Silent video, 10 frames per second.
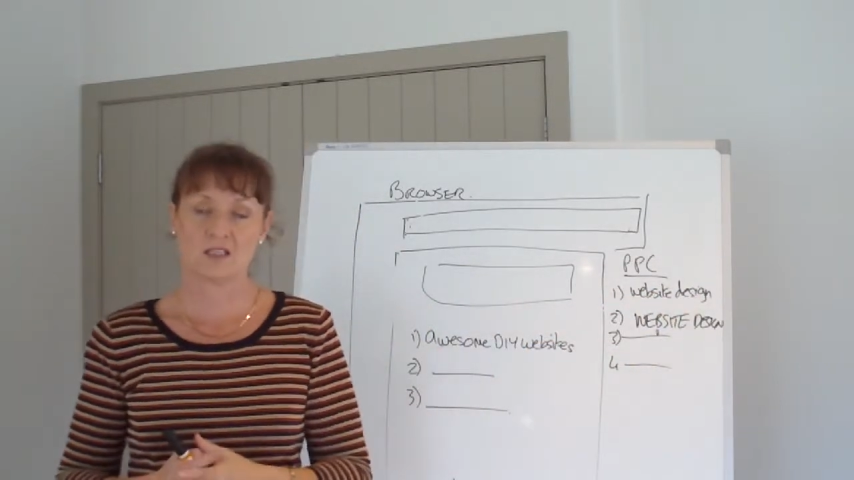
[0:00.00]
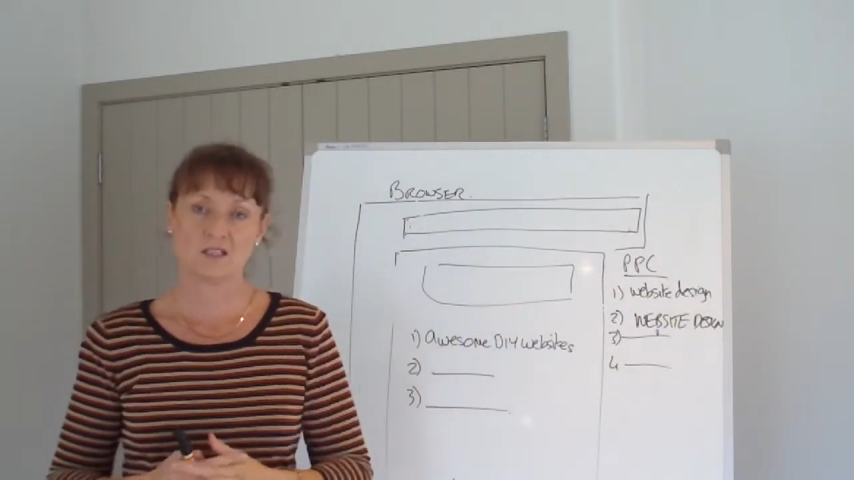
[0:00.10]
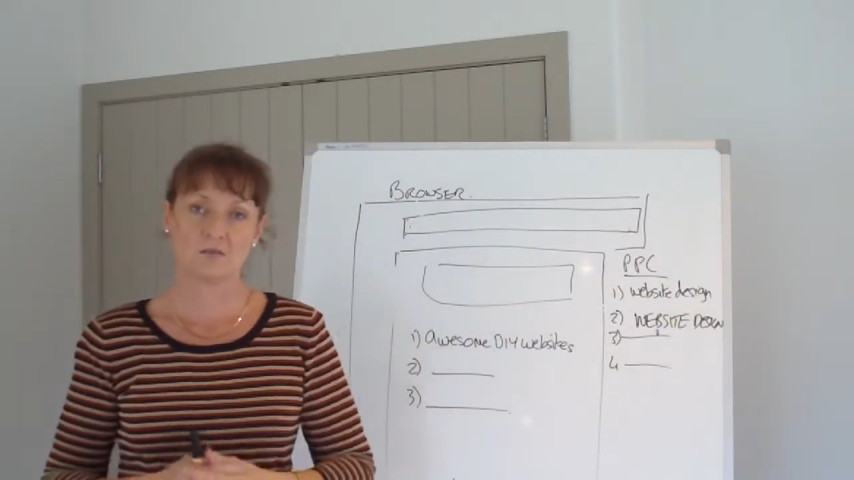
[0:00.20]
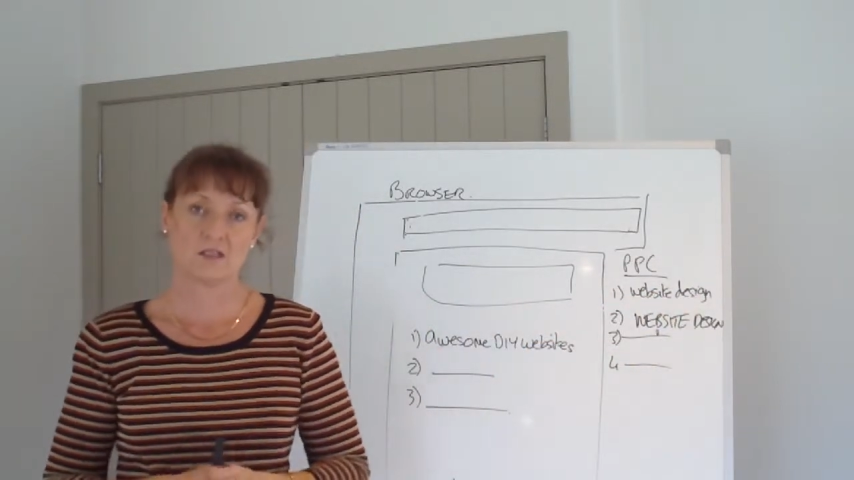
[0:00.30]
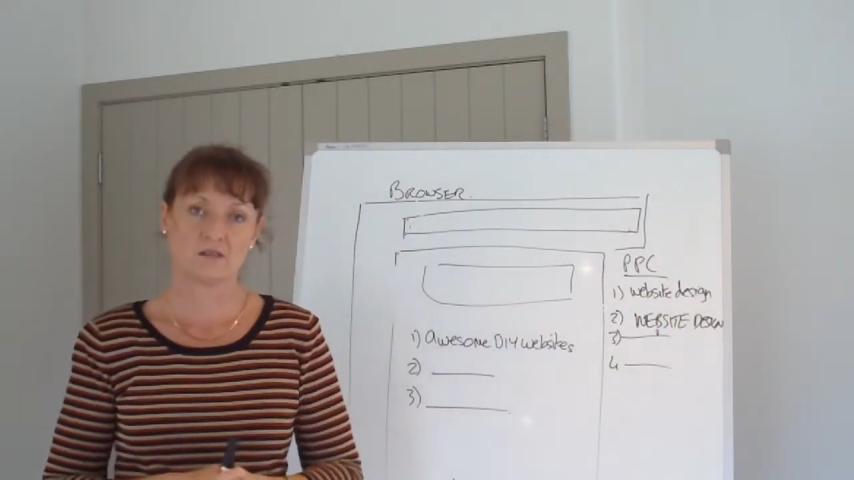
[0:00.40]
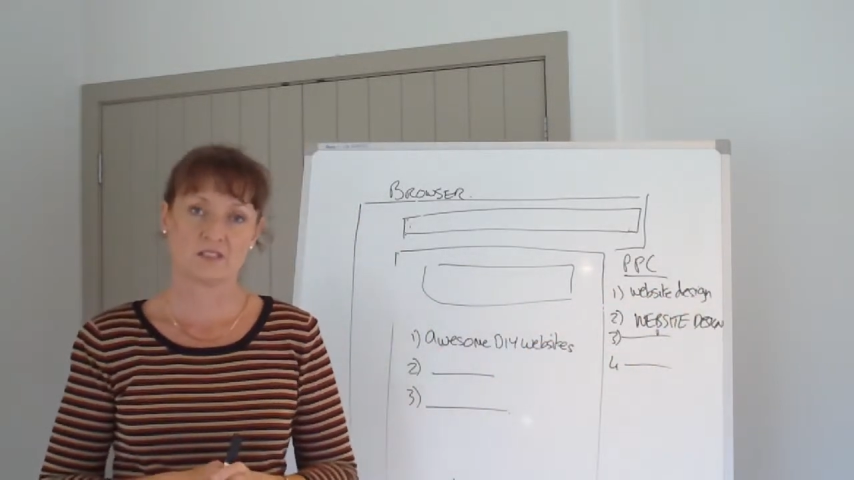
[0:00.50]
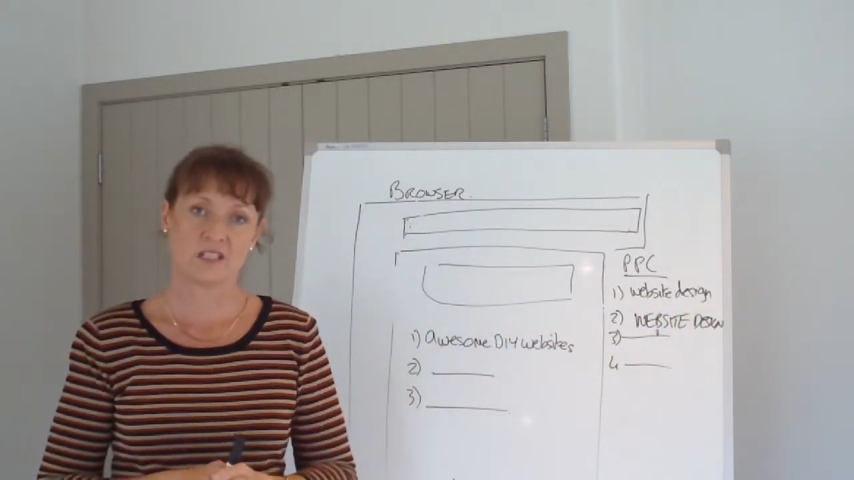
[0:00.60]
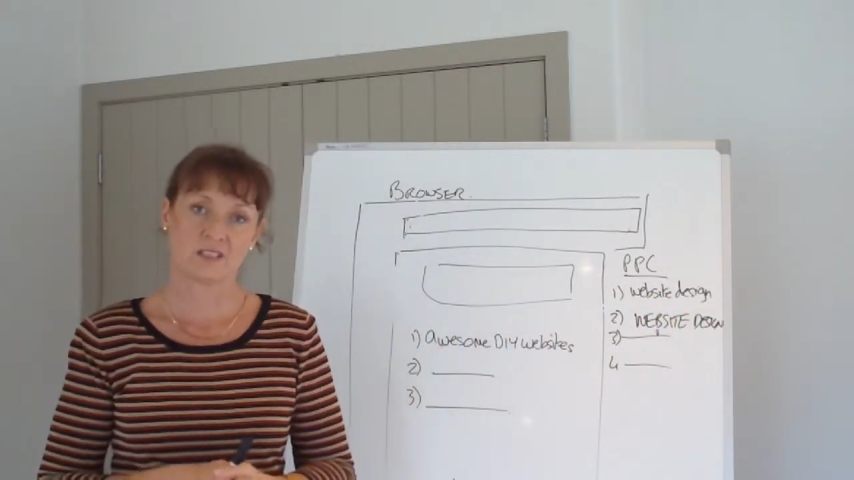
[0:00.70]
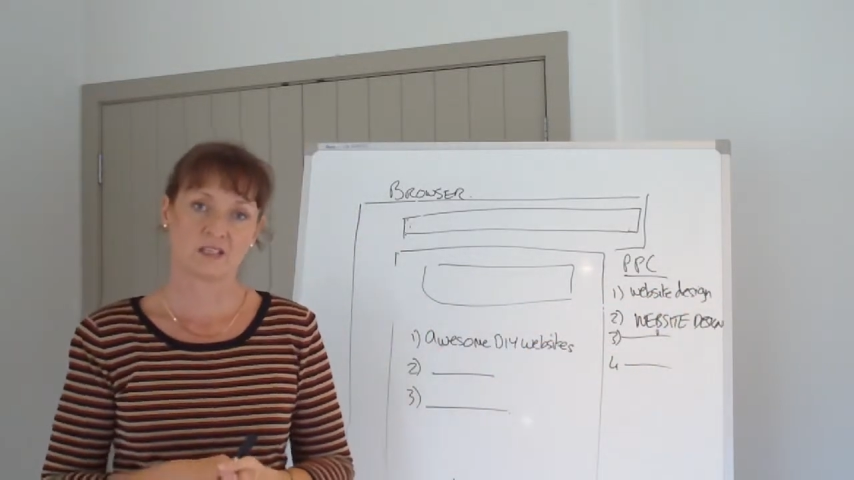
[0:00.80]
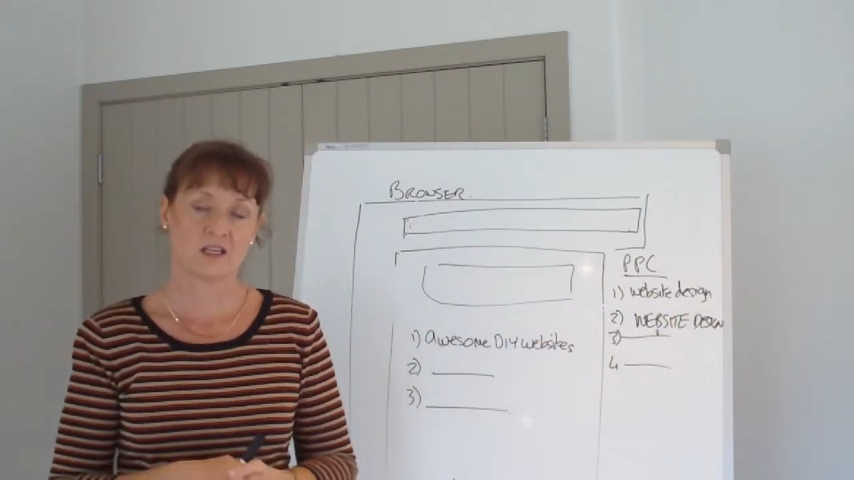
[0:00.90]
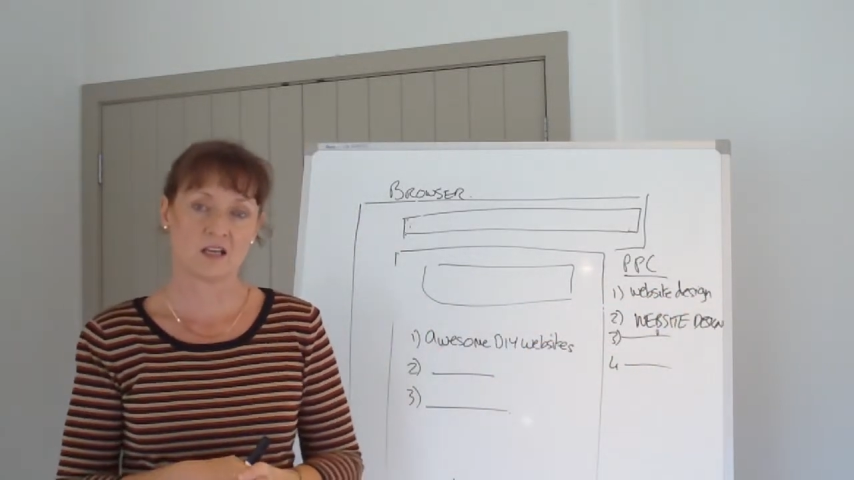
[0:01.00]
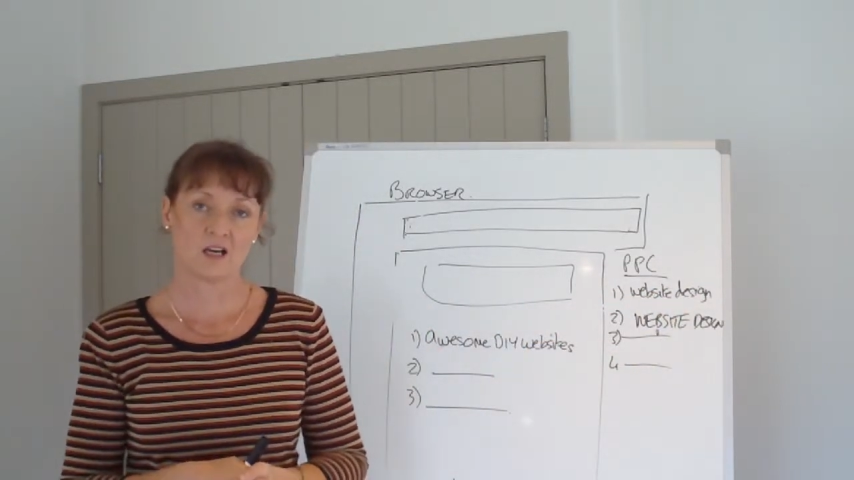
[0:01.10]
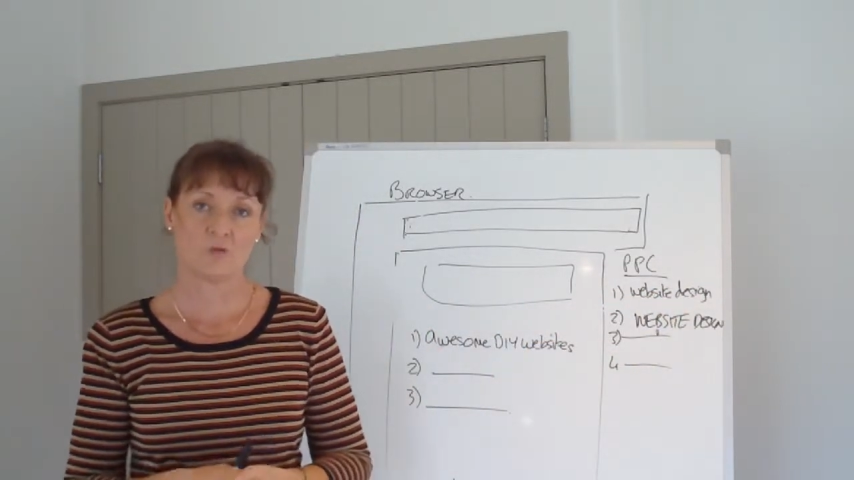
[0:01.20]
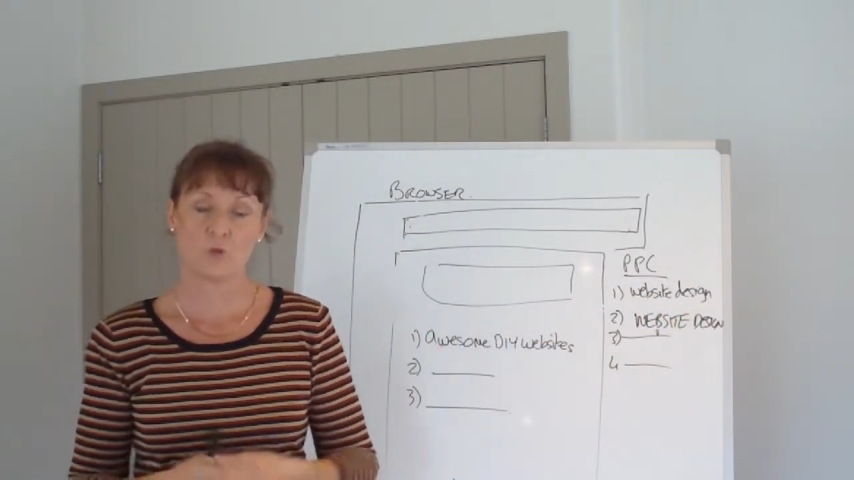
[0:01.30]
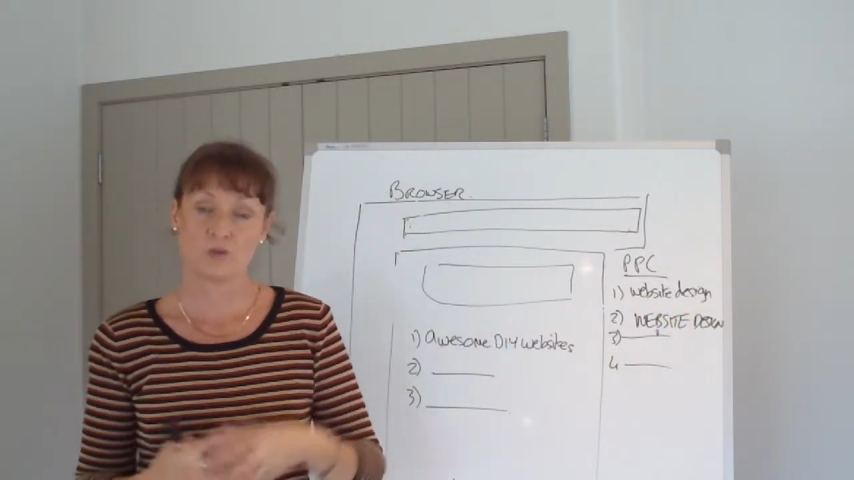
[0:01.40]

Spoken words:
X amount of cents that come,